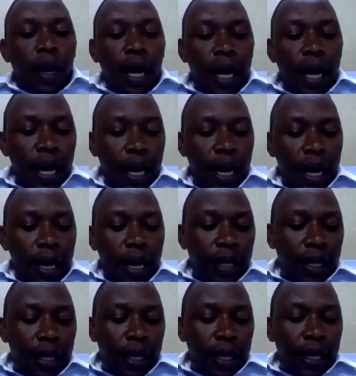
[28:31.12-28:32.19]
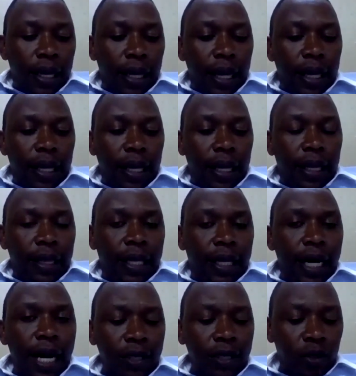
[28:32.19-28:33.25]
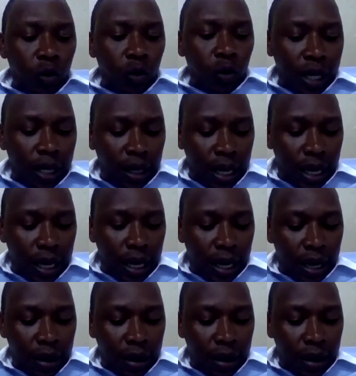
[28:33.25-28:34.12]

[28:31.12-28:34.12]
The last one,